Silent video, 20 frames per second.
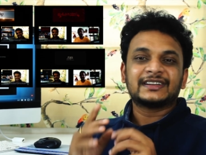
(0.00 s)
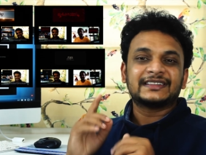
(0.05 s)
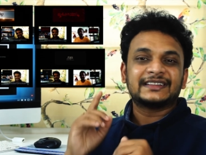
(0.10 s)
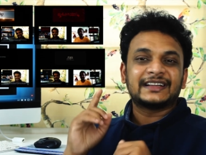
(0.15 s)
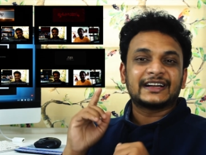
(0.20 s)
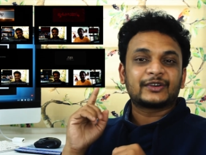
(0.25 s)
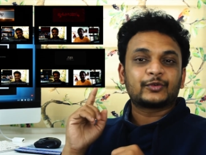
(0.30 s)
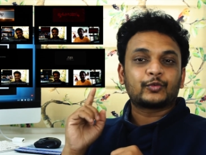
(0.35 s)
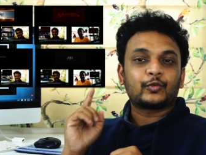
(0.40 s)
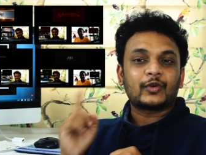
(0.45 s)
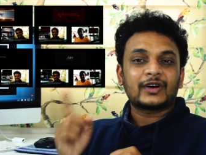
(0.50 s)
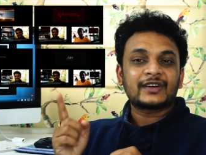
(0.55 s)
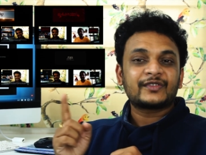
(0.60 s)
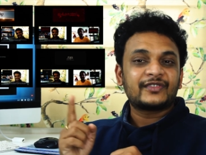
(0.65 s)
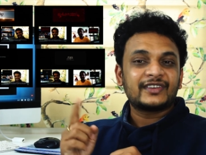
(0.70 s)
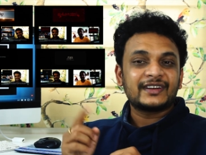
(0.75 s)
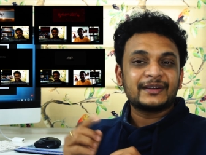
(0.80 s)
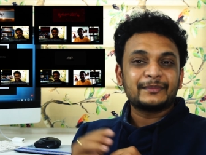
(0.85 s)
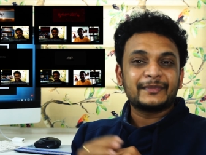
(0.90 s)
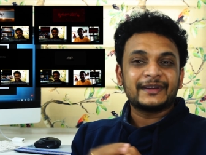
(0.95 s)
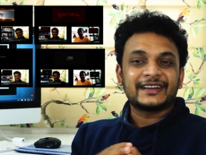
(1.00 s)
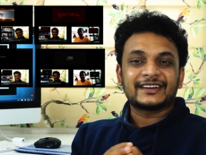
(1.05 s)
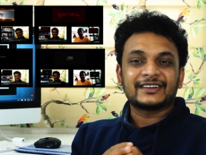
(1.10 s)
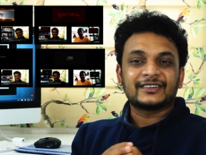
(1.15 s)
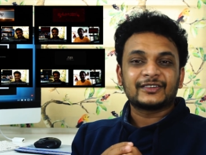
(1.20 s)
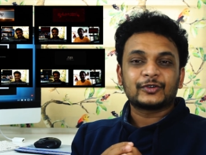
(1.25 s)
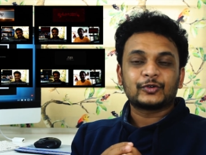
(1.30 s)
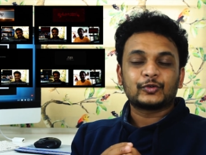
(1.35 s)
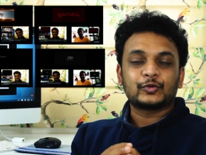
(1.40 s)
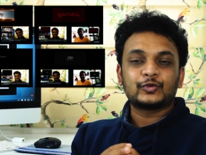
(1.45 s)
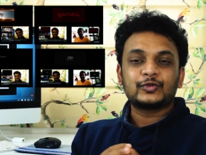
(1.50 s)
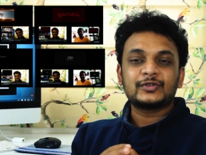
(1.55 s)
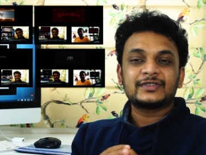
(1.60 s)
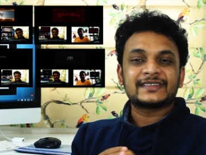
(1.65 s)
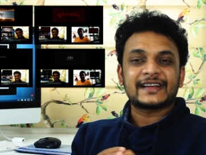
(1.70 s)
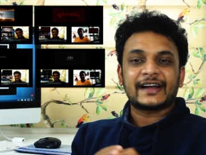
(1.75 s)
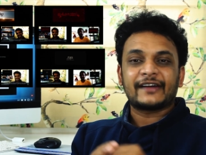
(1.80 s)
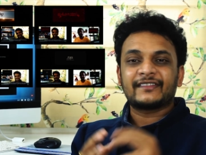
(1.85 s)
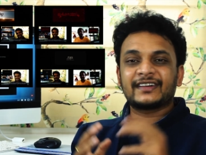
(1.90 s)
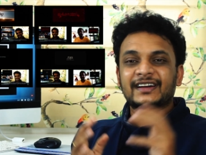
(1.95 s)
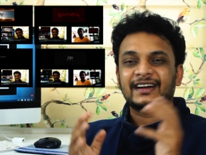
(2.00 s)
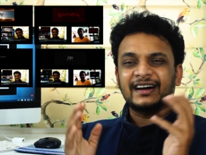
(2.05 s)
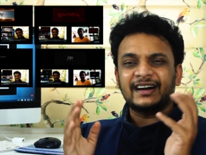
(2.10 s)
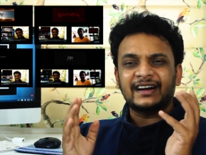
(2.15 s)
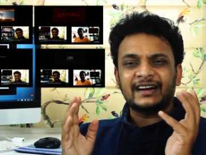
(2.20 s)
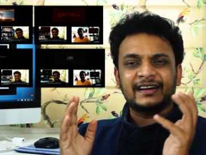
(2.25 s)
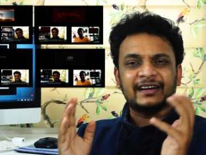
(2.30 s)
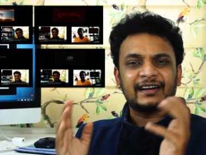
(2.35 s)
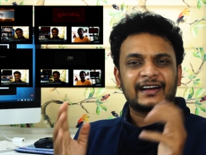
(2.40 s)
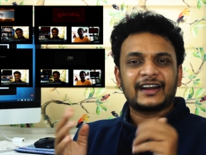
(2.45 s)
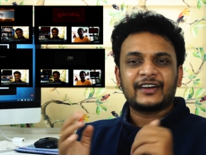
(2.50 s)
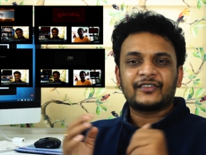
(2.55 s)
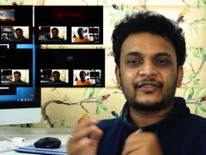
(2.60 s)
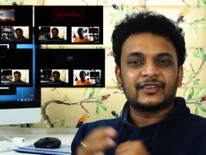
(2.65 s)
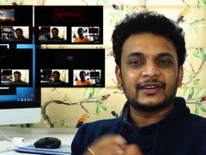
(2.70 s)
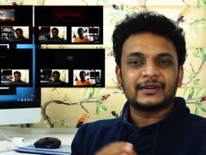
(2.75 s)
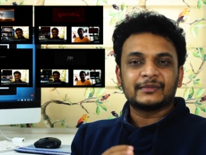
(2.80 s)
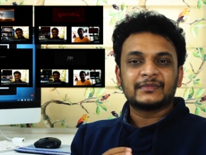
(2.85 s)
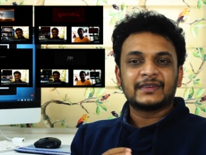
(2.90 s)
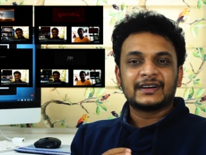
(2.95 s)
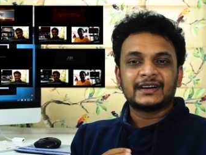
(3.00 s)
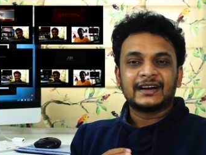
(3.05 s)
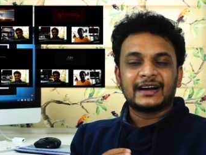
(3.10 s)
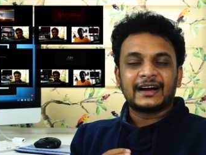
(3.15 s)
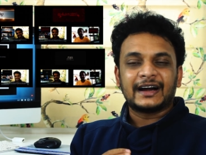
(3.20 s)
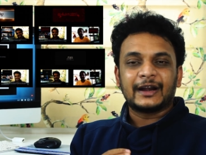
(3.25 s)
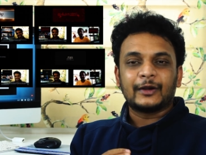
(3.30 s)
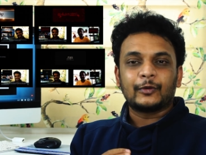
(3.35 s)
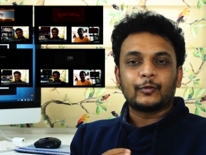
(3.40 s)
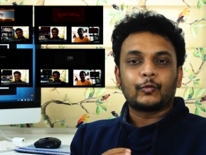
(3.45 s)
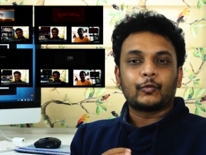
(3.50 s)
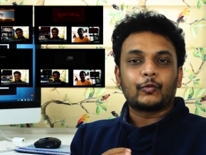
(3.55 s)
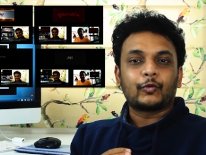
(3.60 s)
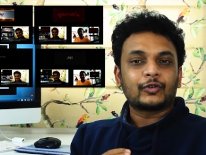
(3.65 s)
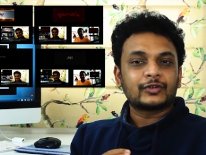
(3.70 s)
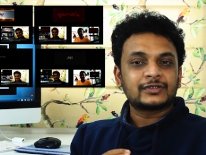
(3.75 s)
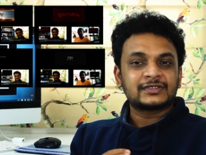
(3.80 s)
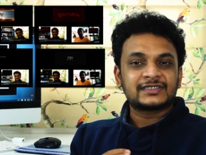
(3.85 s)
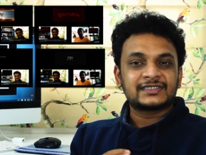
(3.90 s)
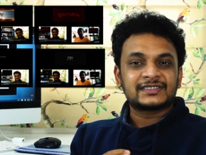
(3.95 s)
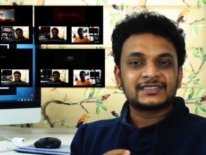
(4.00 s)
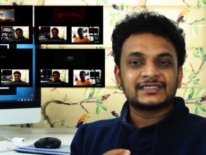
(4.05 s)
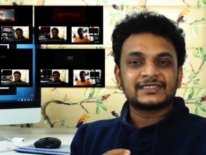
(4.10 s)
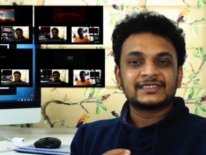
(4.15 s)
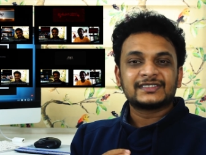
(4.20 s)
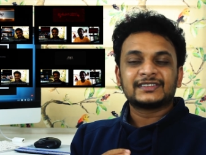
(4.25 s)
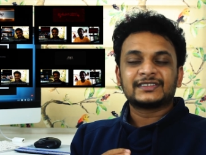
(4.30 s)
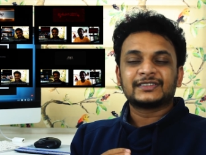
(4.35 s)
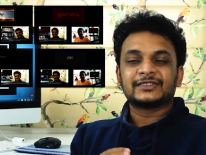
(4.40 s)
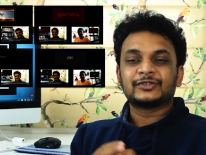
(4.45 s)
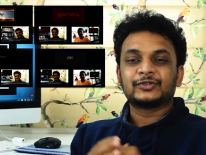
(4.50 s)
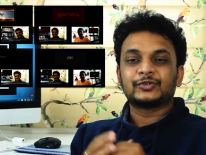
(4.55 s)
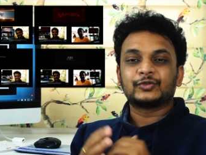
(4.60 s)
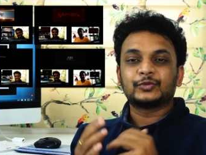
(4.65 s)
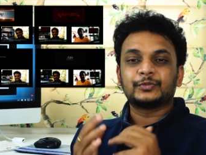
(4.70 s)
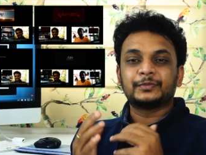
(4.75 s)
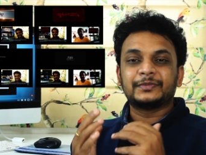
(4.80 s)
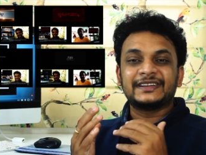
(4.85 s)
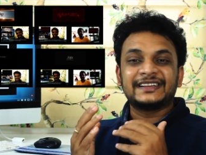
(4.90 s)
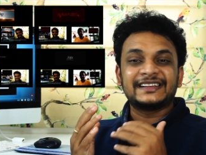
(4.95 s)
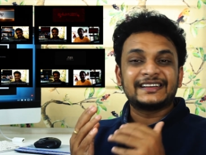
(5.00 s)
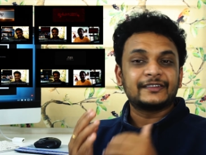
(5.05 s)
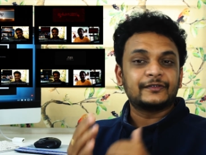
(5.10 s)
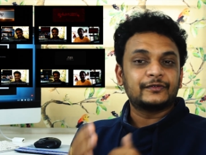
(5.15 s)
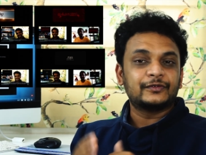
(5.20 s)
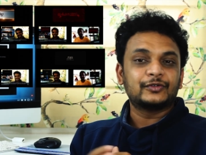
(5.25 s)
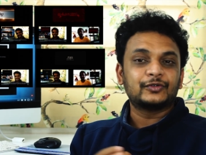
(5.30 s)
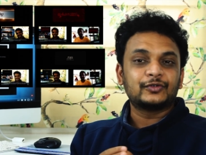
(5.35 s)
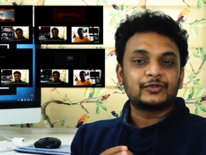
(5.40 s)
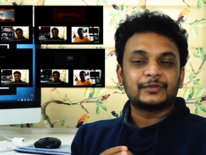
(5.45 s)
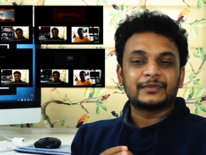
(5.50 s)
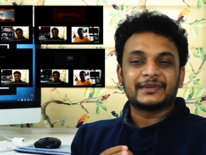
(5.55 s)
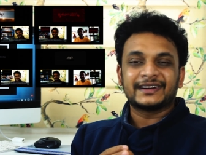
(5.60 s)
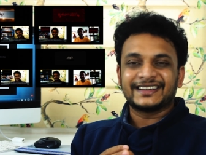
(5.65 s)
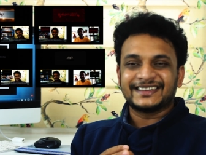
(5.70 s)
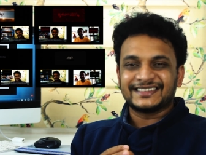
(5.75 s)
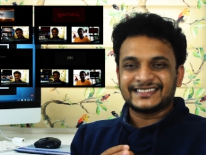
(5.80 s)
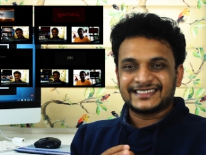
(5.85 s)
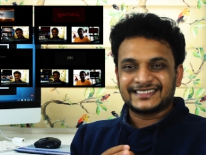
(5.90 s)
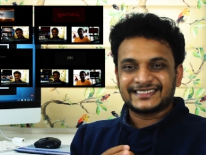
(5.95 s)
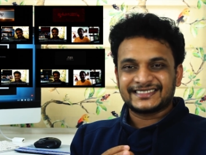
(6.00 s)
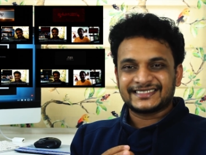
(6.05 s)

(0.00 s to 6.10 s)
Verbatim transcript: that one filmmaker who is having a great film and wants to be reviewed by us.